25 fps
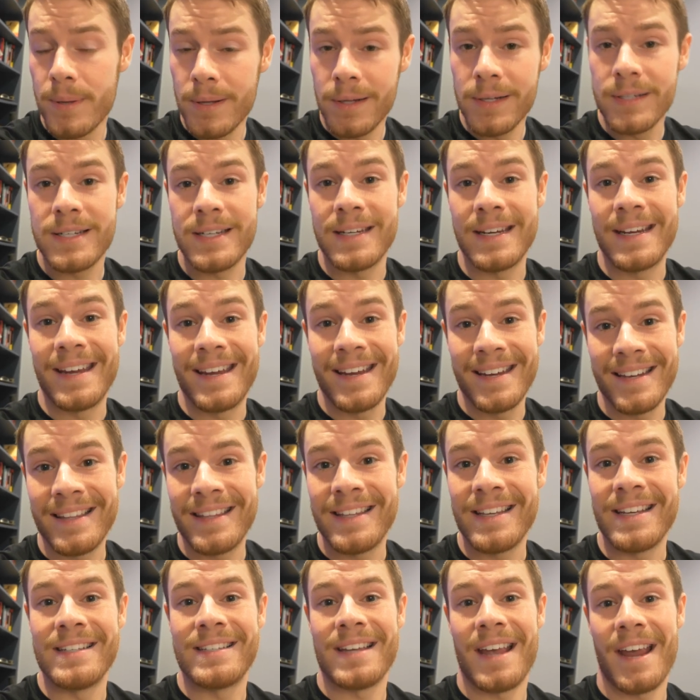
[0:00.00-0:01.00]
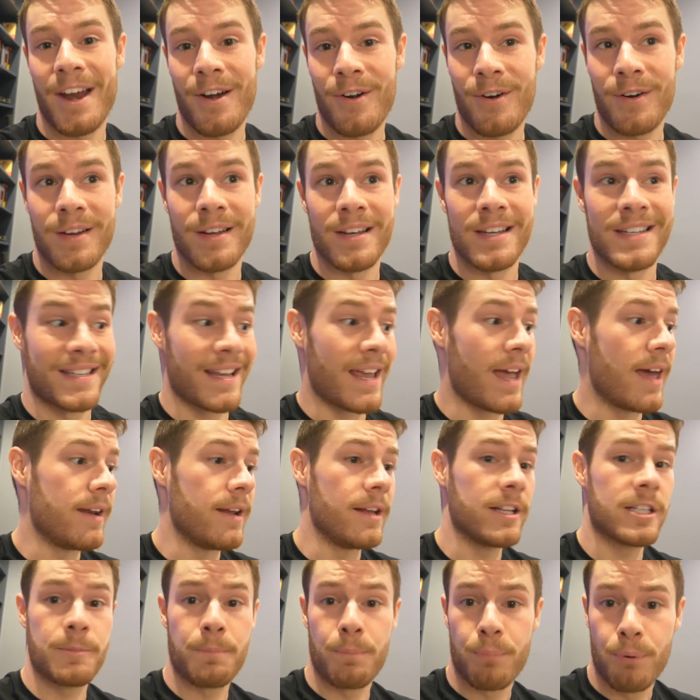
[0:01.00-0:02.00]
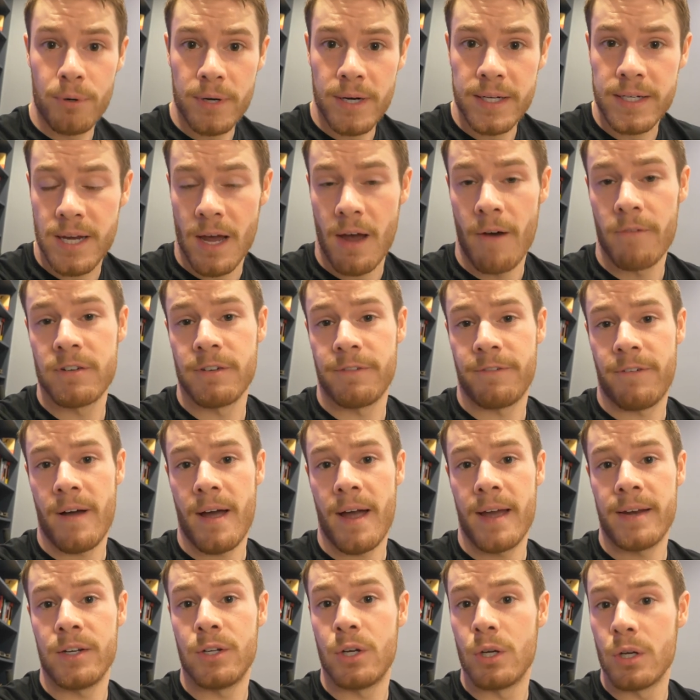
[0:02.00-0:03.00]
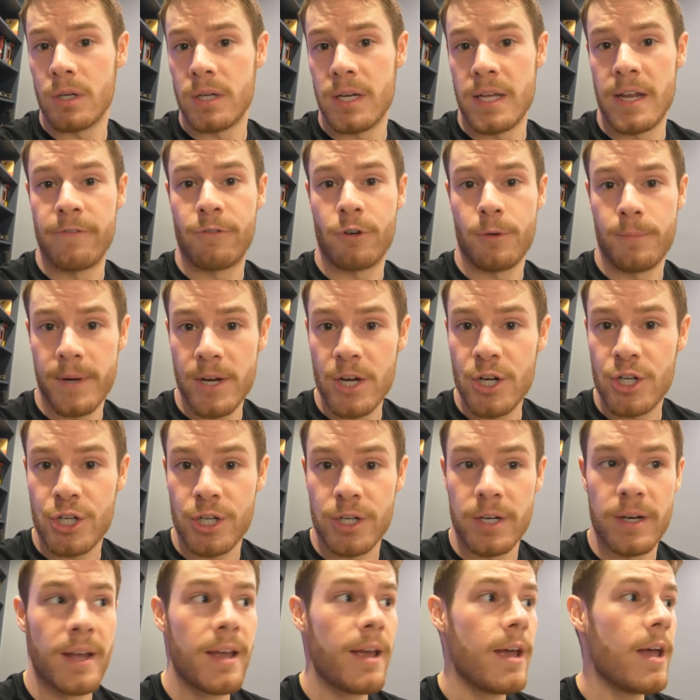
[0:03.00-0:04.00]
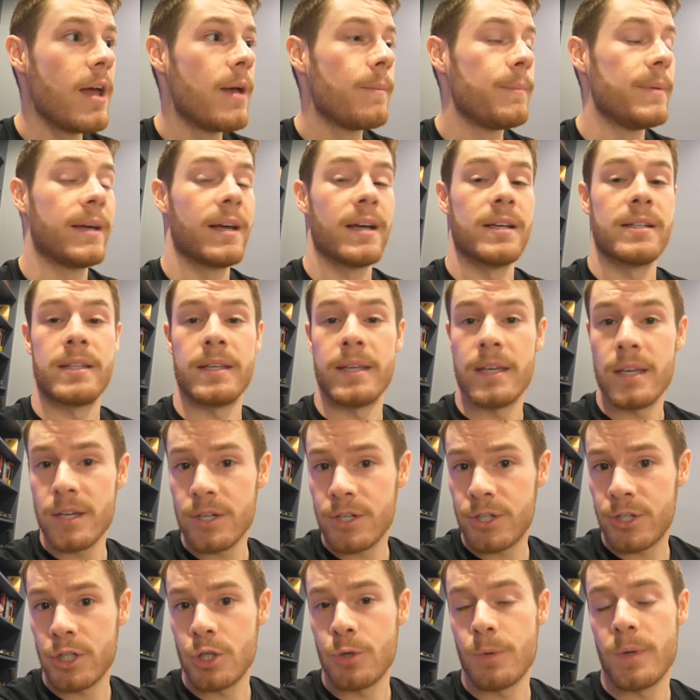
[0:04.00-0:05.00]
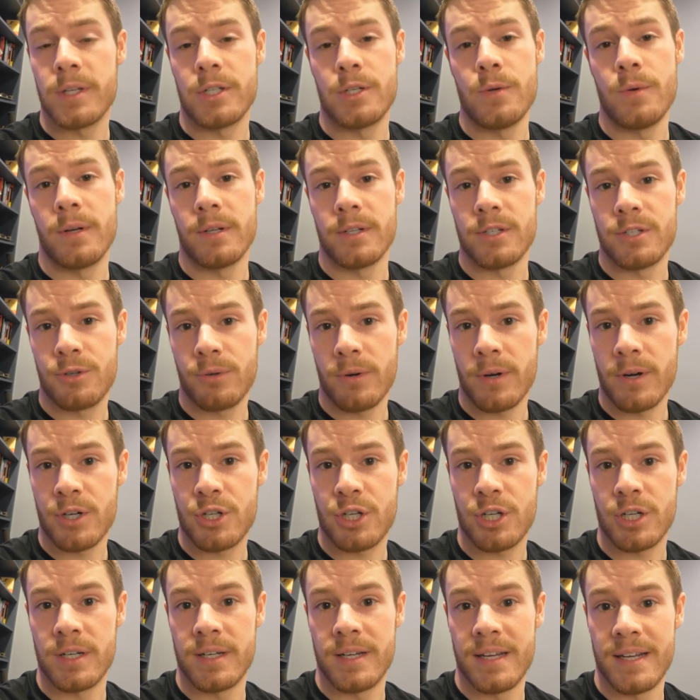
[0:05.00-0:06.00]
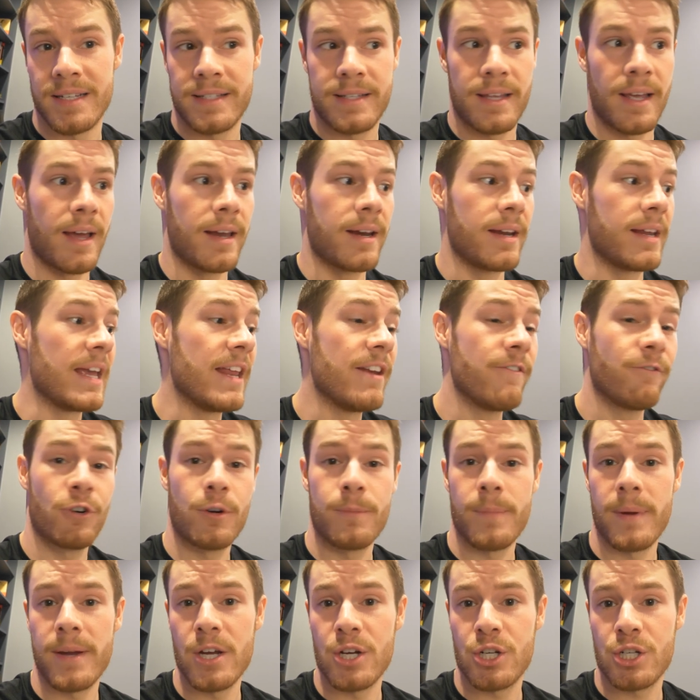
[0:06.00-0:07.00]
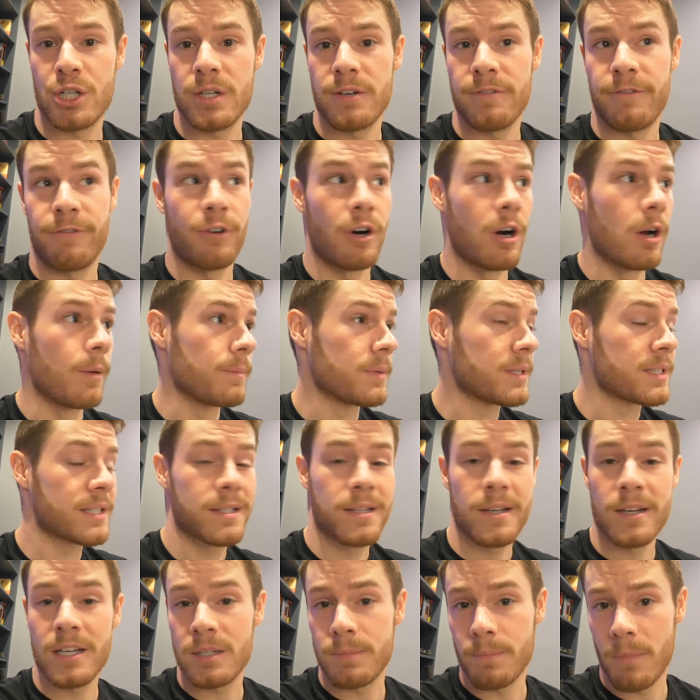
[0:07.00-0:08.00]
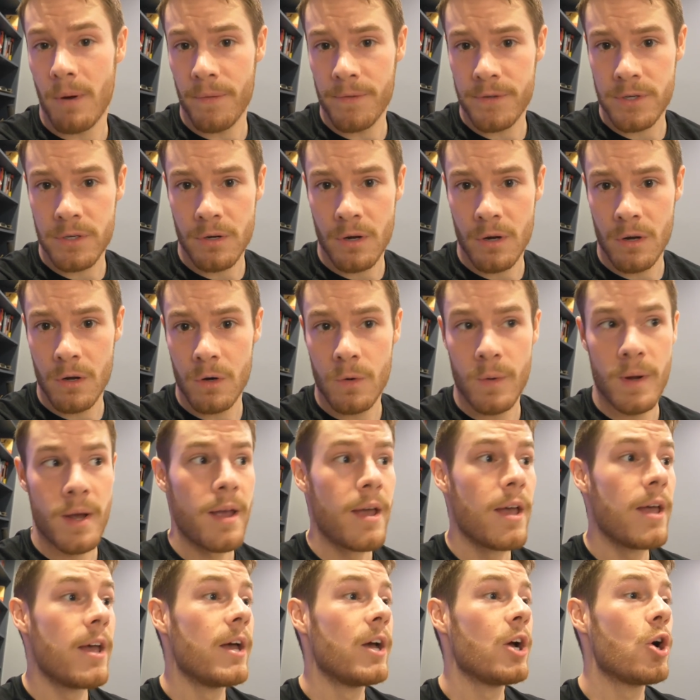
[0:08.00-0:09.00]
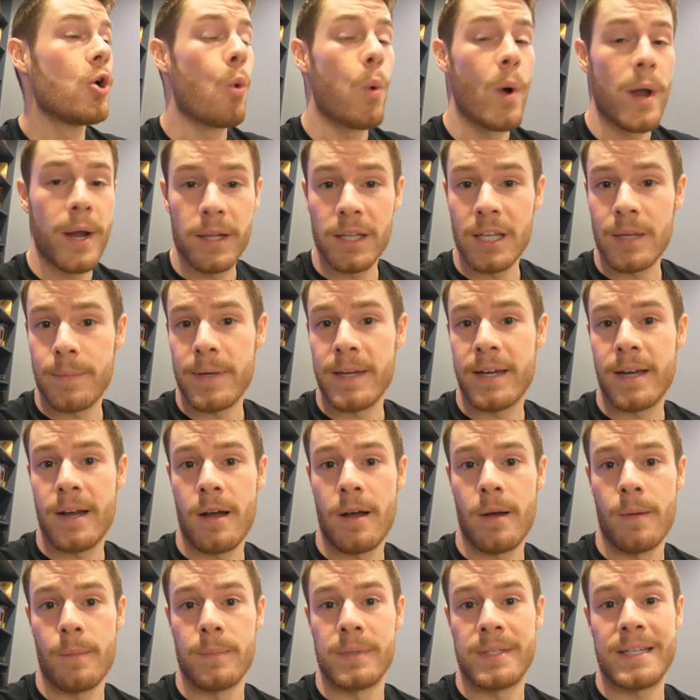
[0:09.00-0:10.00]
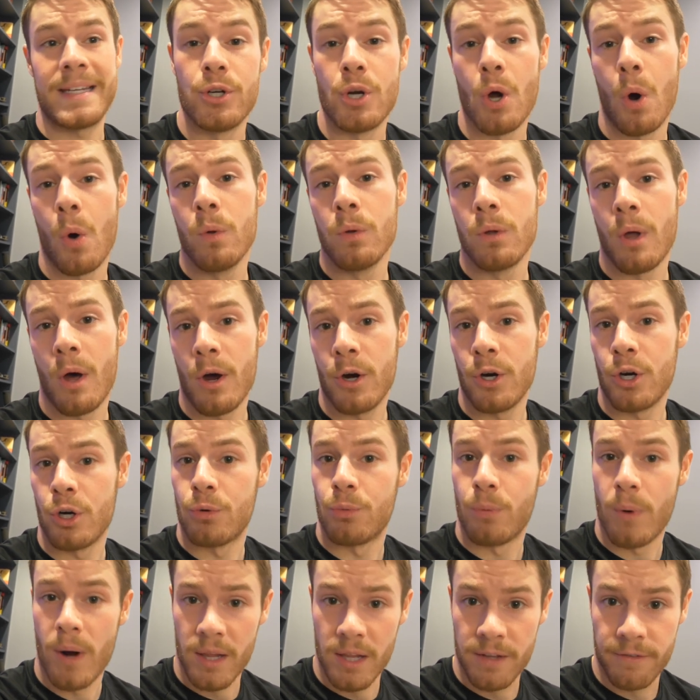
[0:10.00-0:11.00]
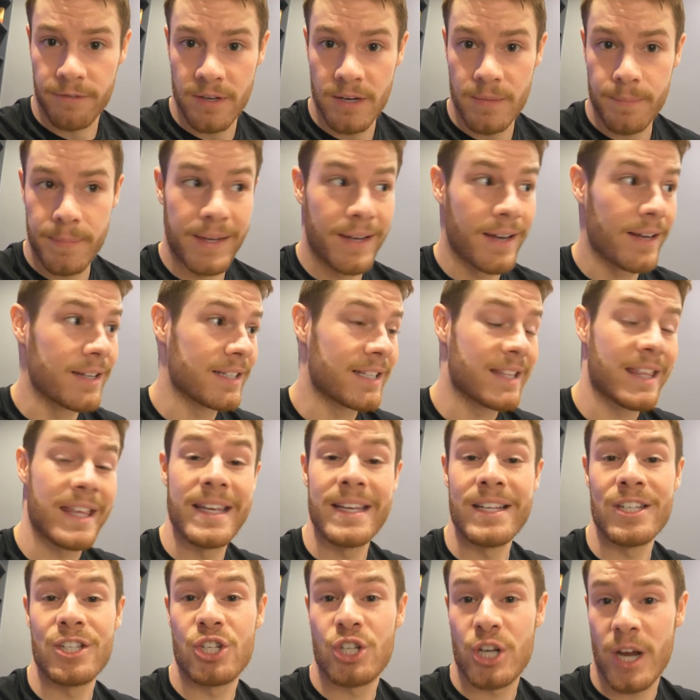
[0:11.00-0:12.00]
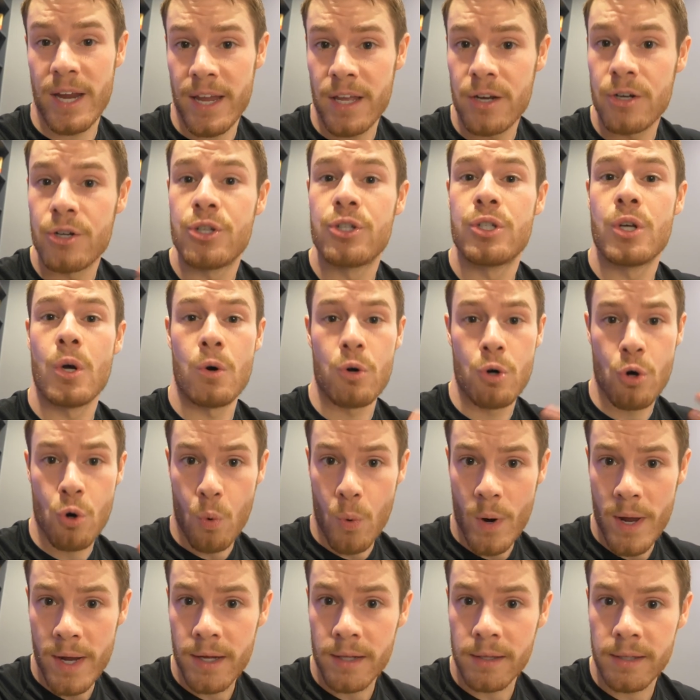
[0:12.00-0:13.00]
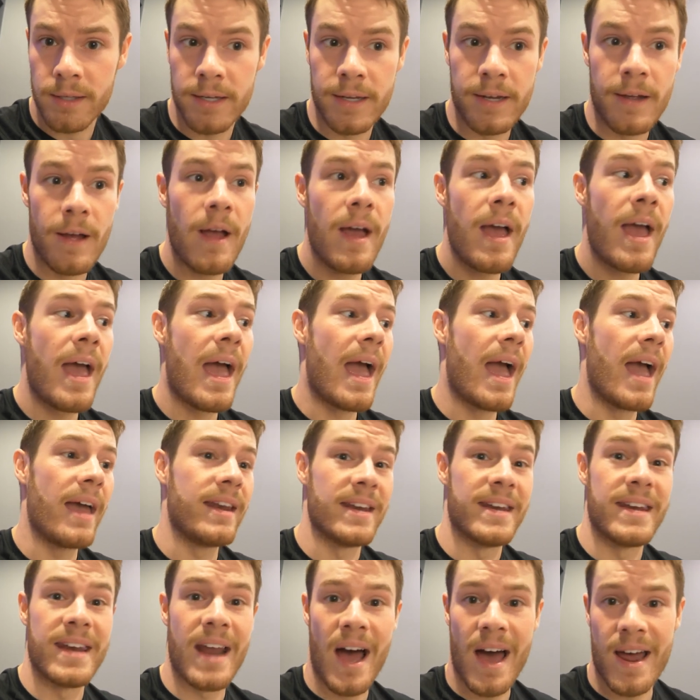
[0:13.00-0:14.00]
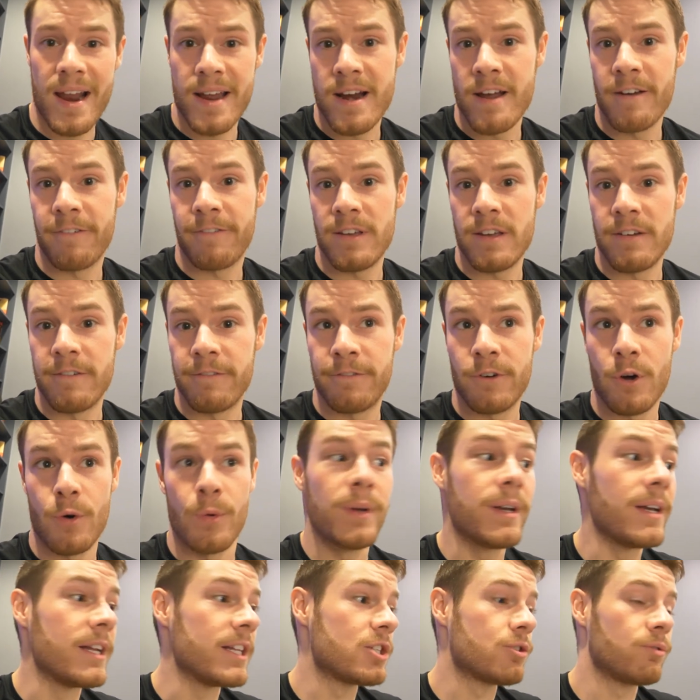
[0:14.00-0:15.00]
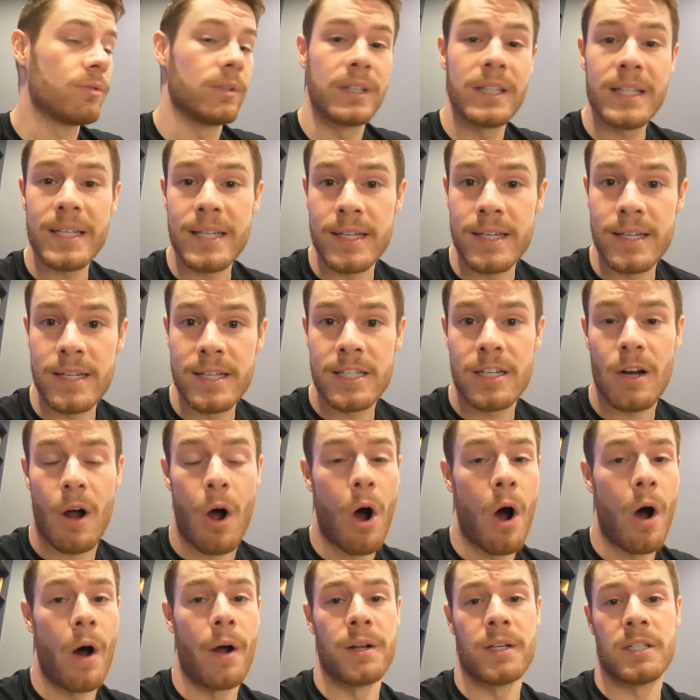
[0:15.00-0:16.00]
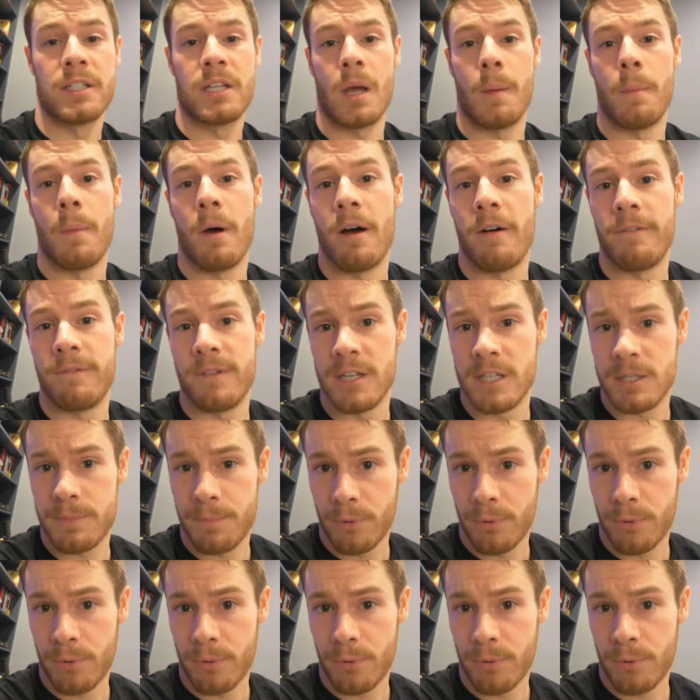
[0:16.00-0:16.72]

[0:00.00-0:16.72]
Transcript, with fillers: building in these areas and it's pretty tough to find good information because the issue with new construction is that information from six months ago quickly becomes no longer relevant because things change so quickly and not enough info gets released on some of these